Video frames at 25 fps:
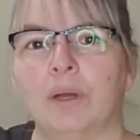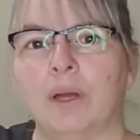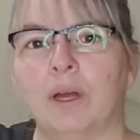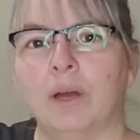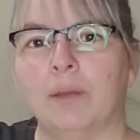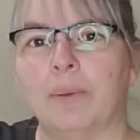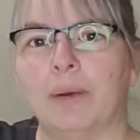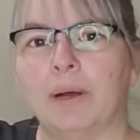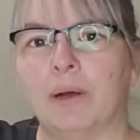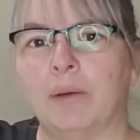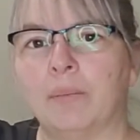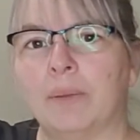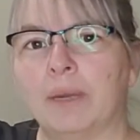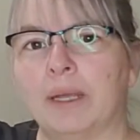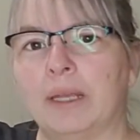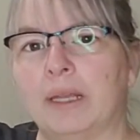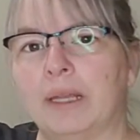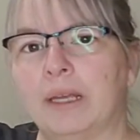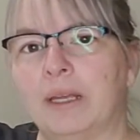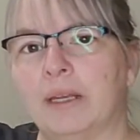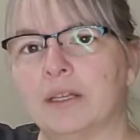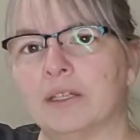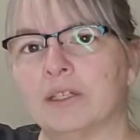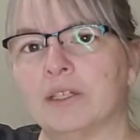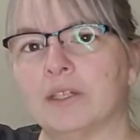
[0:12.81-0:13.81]
about my
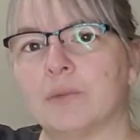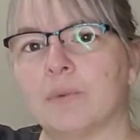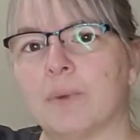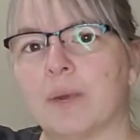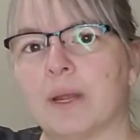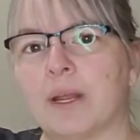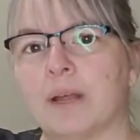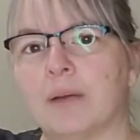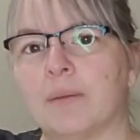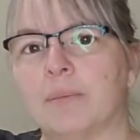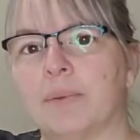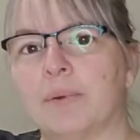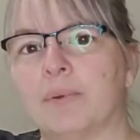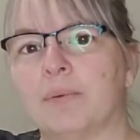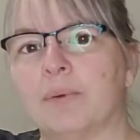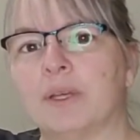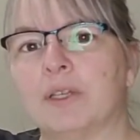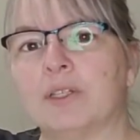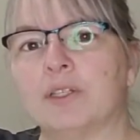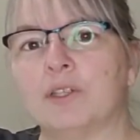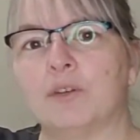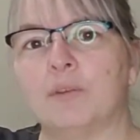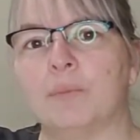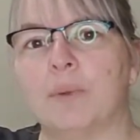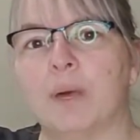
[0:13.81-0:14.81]
latest Thredup
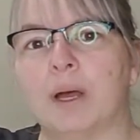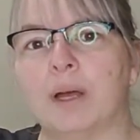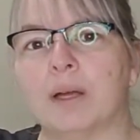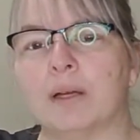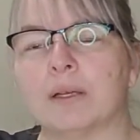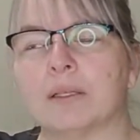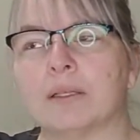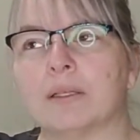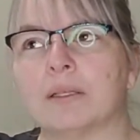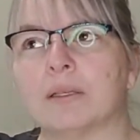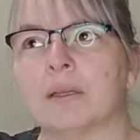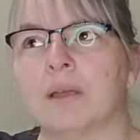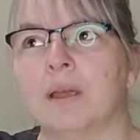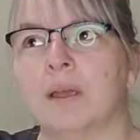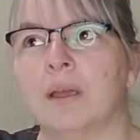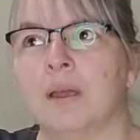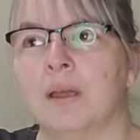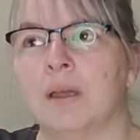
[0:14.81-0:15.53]
rescue box.